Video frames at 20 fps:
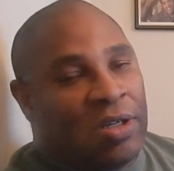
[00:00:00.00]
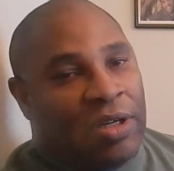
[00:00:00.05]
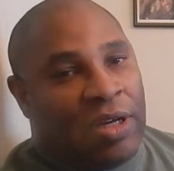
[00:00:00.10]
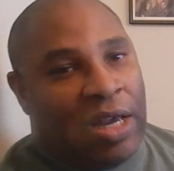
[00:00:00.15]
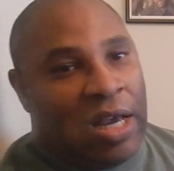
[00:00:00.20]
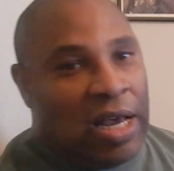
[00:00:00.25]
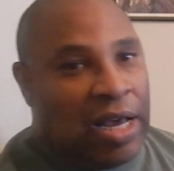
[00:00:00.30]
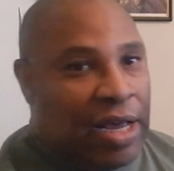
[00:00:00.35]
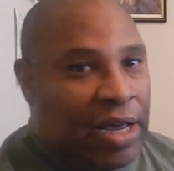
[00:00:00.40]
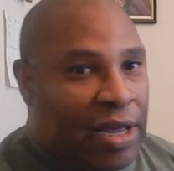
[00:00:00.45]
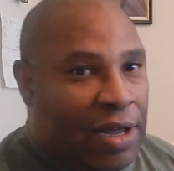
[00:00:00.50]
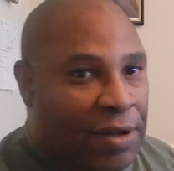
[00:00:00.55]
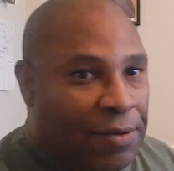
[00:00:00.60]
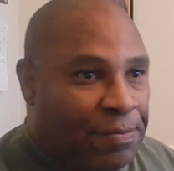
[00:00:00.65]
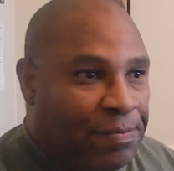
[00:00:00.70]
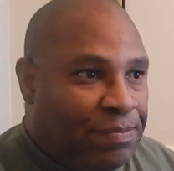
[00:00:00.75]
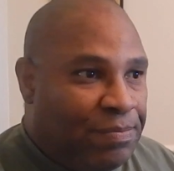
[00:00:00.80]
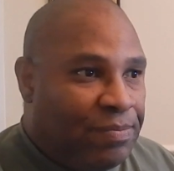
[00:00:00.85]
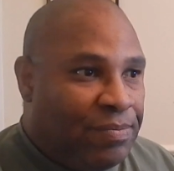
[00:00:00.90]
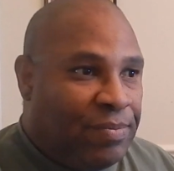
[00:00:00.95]

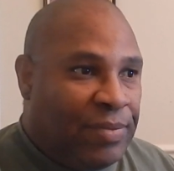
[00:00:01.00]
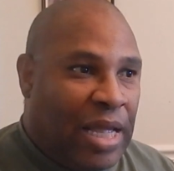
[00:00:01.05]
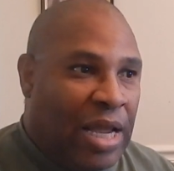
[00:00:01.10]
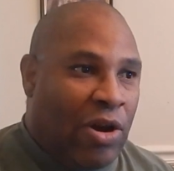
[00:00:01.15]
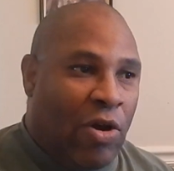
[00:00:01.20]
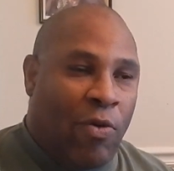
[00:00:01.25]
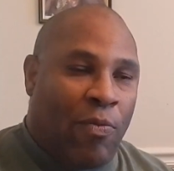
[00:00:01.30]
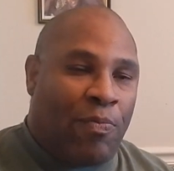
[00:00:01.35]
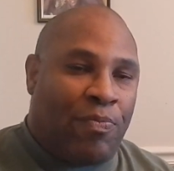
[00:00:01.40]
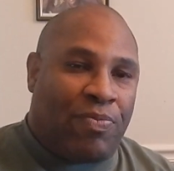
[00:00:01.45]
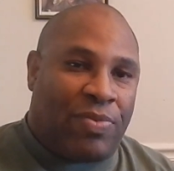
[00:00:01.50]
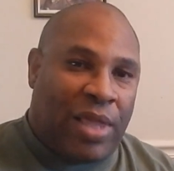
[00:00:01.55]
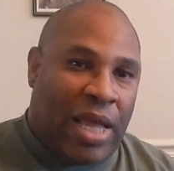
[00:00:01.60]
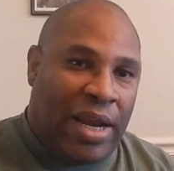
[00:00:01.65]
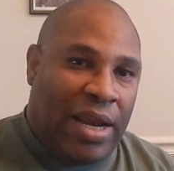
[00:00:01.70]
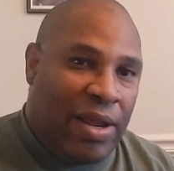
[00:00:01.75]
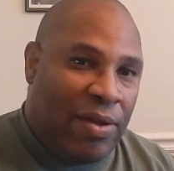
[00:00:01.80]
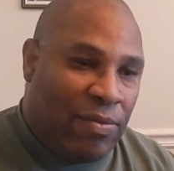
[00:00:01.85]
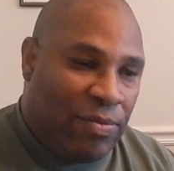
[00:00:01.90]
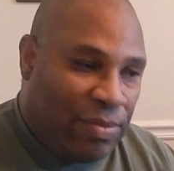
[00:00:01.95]
They don't
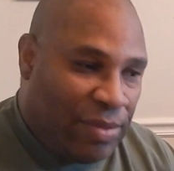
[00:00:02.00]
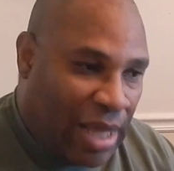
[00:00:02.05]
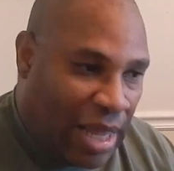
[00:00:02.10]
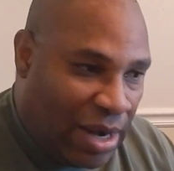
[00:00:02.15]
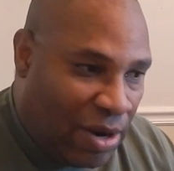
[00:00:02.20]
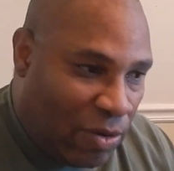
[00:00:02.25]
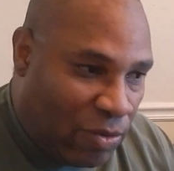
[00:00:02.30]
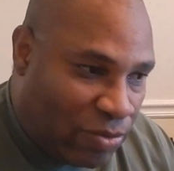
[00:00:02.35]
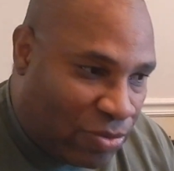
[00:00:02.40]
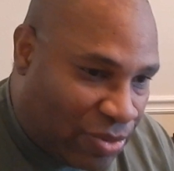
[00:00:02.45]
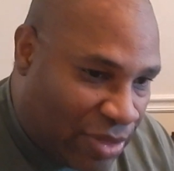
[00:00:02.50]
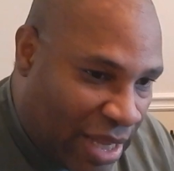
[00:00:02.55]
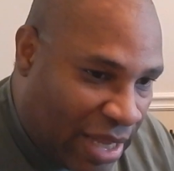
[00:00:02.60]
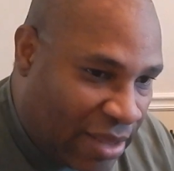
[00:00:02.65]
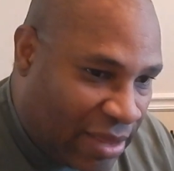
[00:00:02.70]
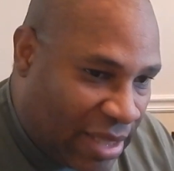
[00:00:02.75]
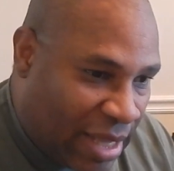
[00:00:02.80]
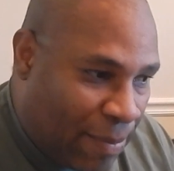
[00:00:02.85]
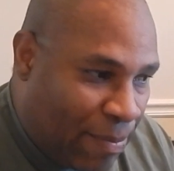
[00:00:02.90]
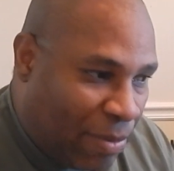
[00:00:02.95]

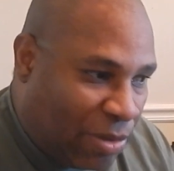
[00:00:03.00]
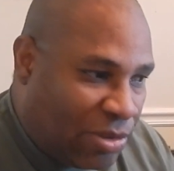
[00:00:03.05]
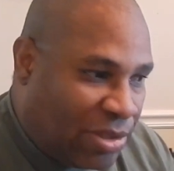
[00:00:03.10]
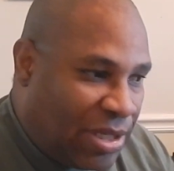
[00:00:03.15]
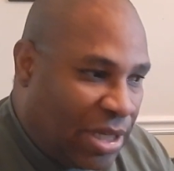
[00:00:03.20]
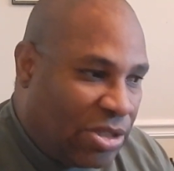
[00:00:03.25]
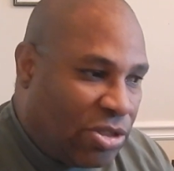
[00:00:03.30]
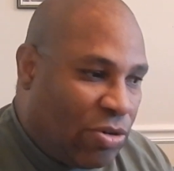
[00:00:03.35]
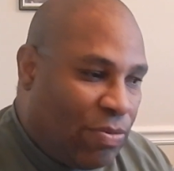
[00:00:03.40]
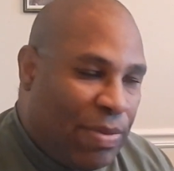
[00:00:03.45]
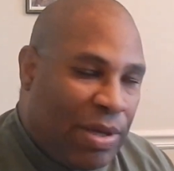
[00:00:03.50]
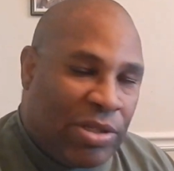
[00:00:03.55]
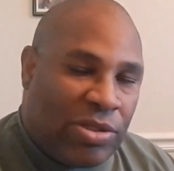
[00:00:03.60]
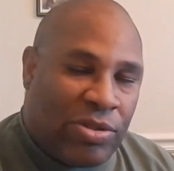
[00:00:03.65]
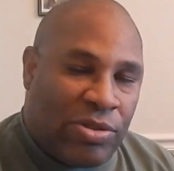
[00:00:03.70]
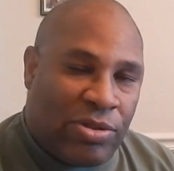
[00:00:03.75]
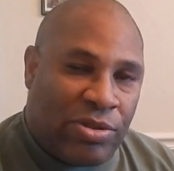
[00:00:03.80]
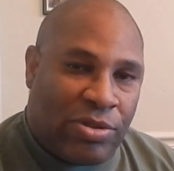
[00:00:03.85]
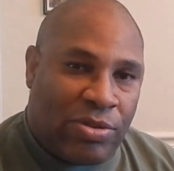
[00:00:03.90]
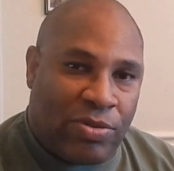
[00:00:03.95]
think that most digital
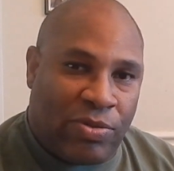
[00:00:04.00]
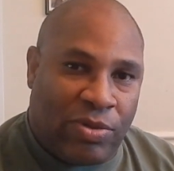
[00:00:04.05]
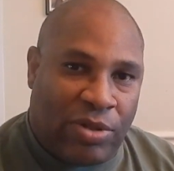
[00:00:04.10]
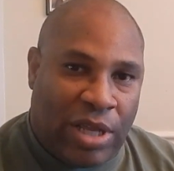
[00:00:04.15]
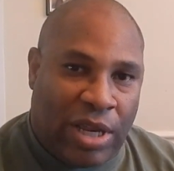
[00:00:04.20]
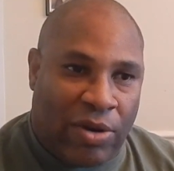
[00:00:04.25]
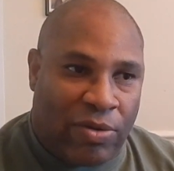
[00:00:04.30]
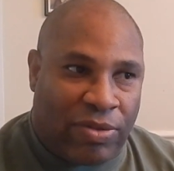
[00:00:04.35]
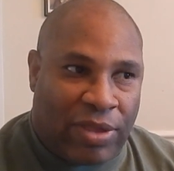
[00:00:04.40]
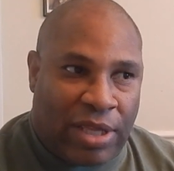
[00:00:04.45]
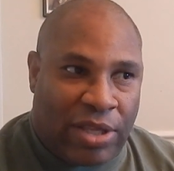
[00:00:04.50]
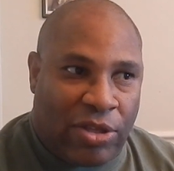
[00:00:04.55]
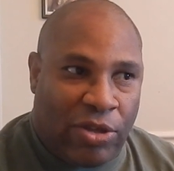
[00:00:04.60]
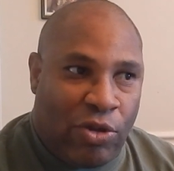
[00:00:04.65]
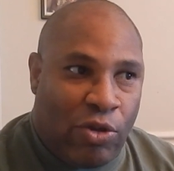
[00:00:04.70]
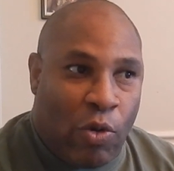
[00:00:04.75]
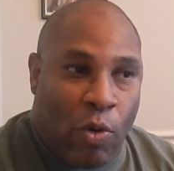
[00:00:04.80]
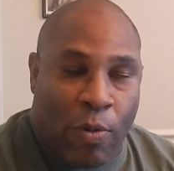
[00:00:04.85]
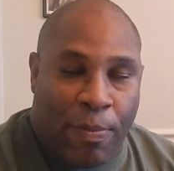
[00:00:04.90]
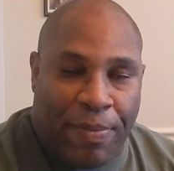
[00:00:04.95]
mixers, they don't think
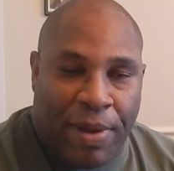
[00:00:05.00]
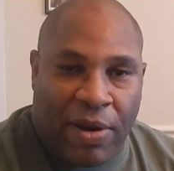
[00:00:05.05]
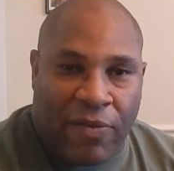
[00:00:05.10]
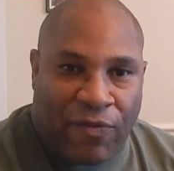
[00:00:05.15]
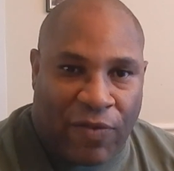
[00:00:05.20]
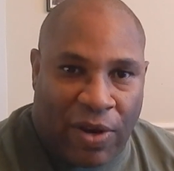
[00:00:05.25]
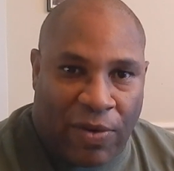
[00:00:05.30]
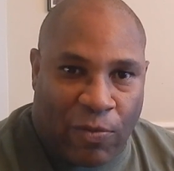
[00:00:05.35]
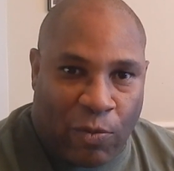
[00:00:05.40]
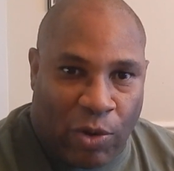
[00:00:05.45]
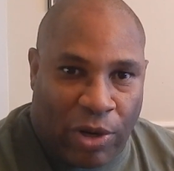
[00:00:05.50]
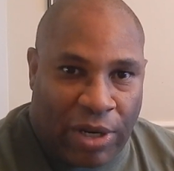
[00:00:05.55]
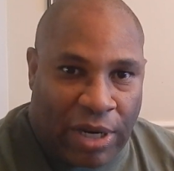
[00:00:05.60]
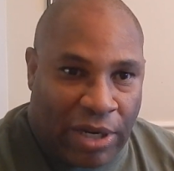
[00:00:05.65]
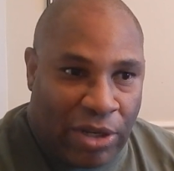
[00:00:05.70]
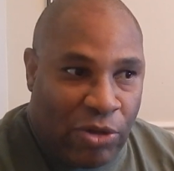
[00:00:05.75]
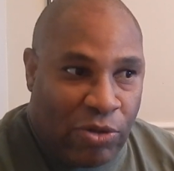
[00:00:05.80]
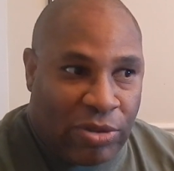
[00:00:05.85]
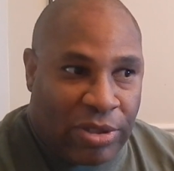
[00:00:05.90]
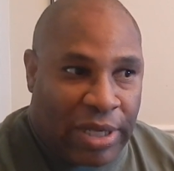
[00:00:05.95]
you would benefit with
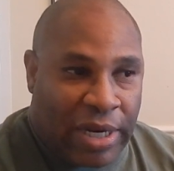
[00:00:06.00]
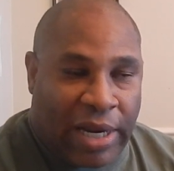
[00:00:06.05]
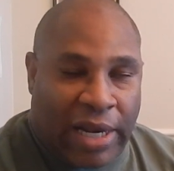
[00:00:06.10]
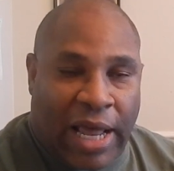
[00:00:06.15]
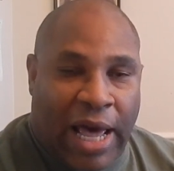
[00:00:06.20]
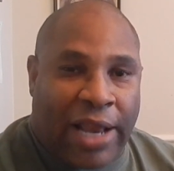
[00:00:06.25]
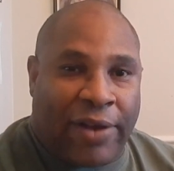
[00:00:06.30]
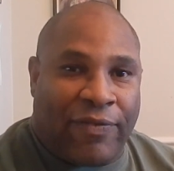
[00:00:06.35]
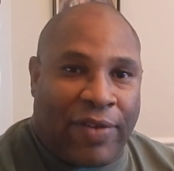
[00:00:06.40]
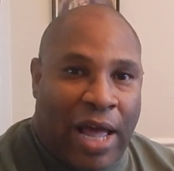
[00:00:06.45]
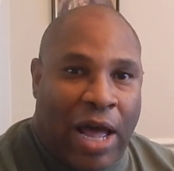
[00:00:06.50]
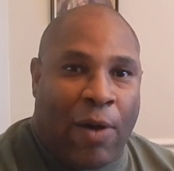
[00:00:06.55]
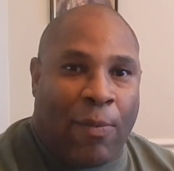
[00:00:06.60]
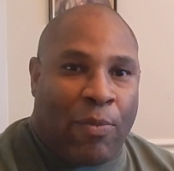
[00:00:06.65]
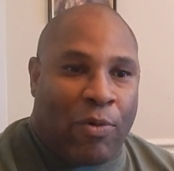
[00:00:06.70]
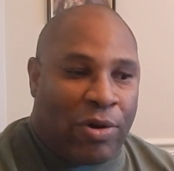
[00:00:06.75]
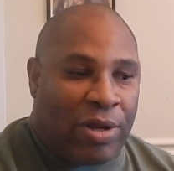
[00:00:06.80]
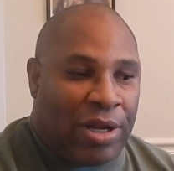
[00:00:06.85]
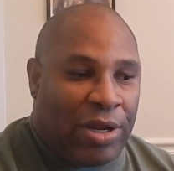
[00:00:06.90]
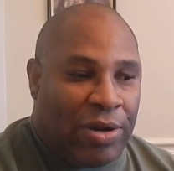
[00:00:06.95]
using a lot of
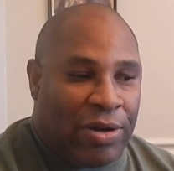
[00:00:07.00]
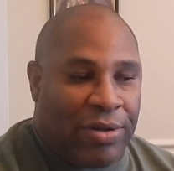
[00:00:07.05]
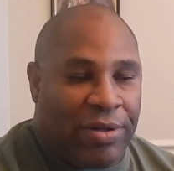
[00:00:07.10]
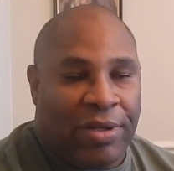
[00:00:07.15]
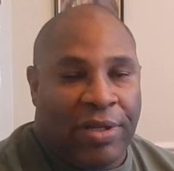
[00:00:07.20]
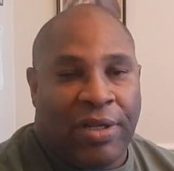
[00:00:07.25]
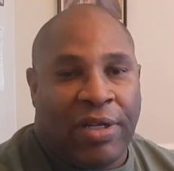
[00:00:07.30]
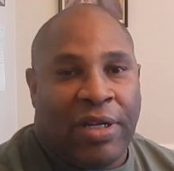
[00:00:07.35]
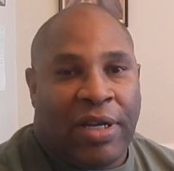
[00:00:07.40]
outboard gear.